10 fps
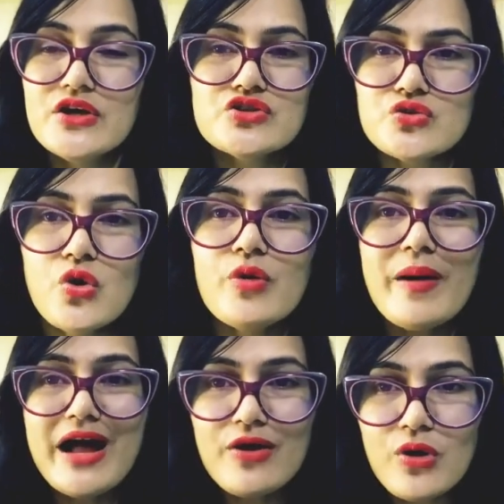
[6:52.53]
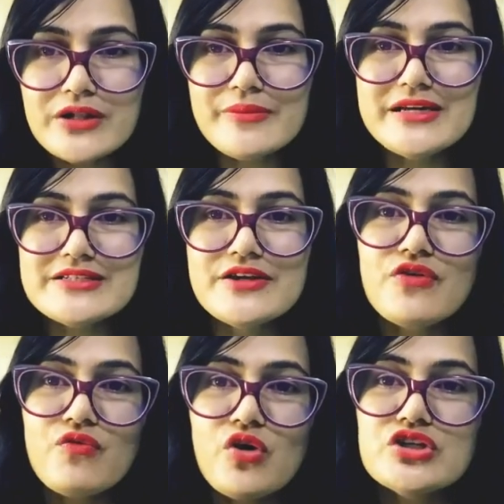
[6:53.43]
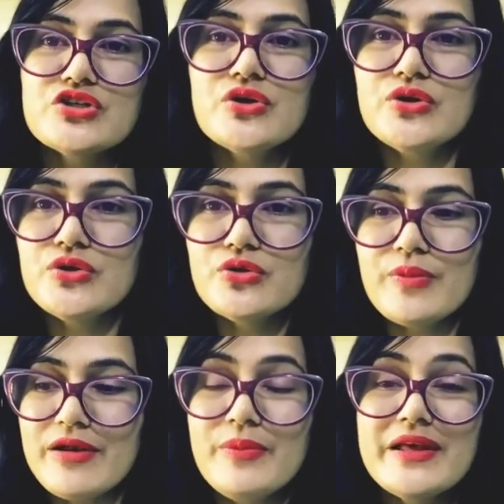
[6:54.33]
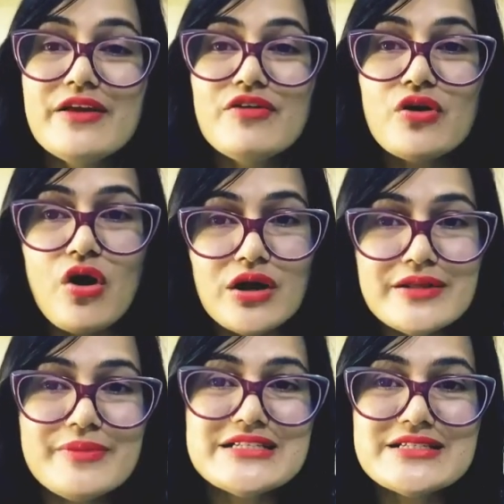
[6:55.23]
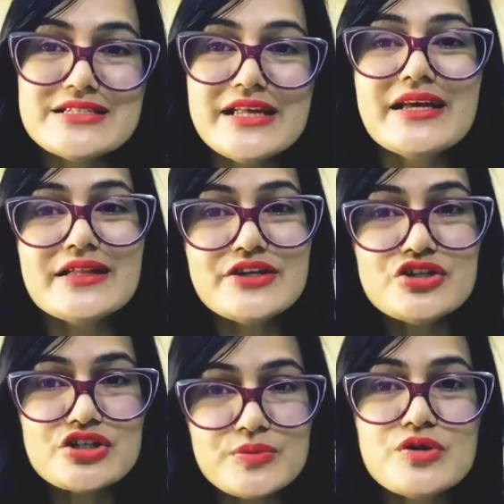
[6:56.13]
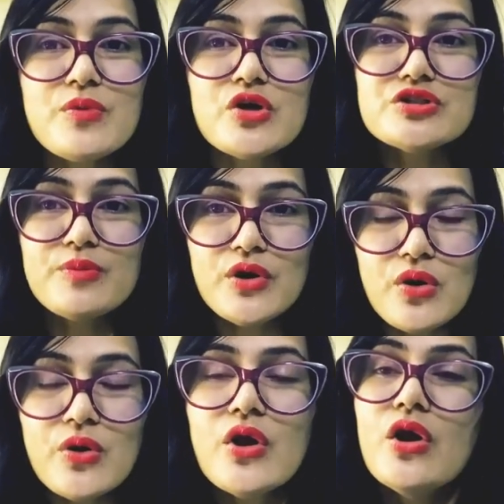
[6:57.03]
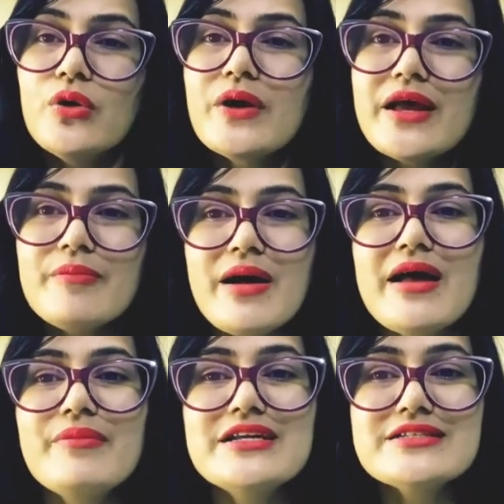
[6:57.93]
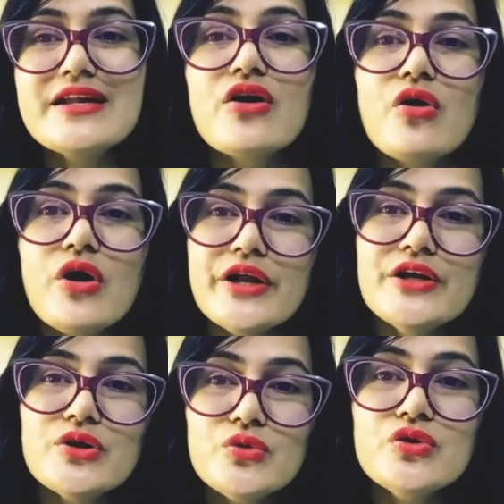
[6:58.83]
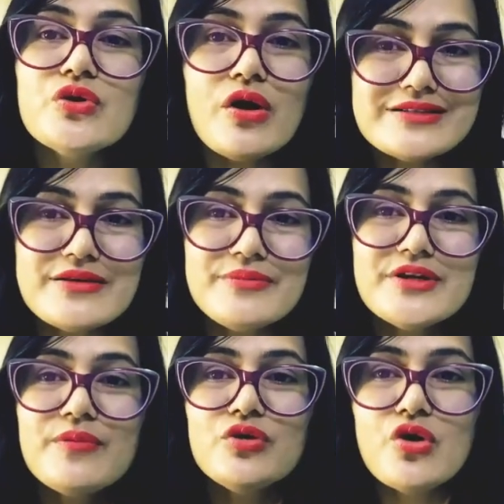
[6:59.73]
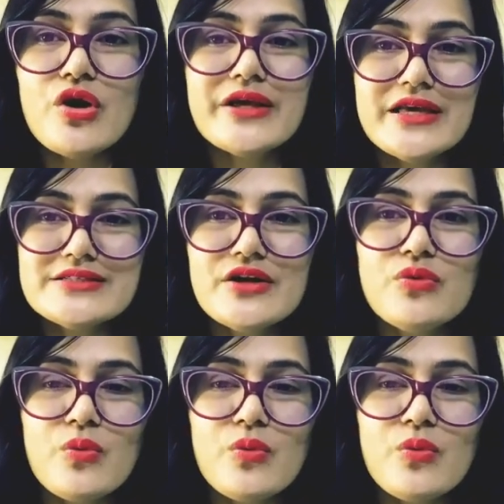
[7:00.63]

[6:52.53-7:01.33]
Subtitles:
So don't buy all the medicine. If you're watching on YouTube, I'll be giving all the medicines link in the description box below. You can buy medicine according to your symptom, your case, that